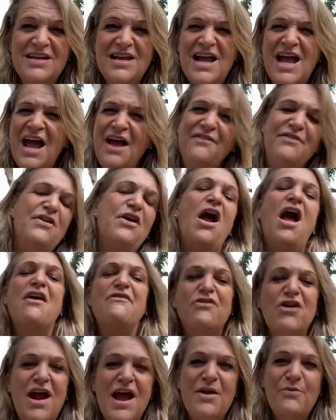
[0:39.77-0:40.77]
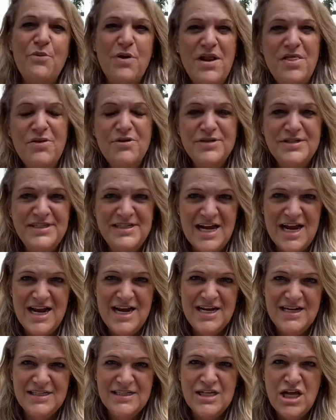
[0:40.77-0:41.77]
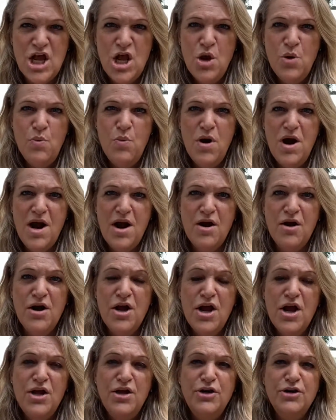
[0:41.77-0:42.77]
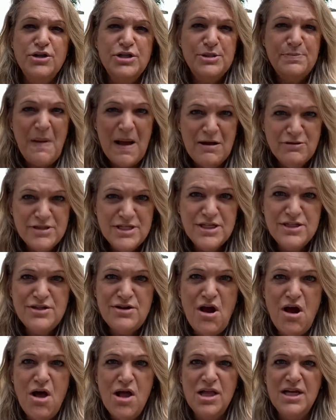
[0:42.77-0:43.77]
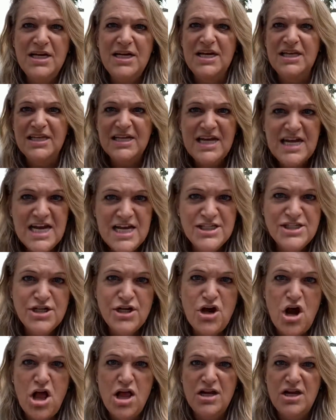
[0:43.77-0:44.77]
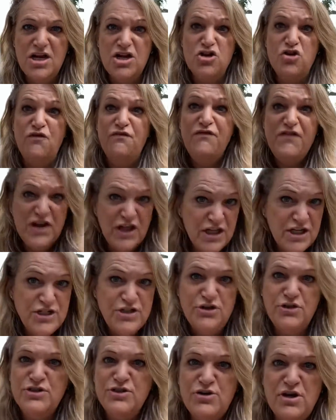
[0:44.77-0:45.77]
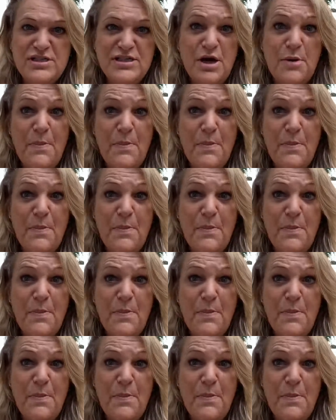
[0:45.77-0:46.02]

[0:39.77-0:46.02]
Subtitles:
have you ever had one of those days where your spouse is calling and the kids are calling and you're feeling so stressed out,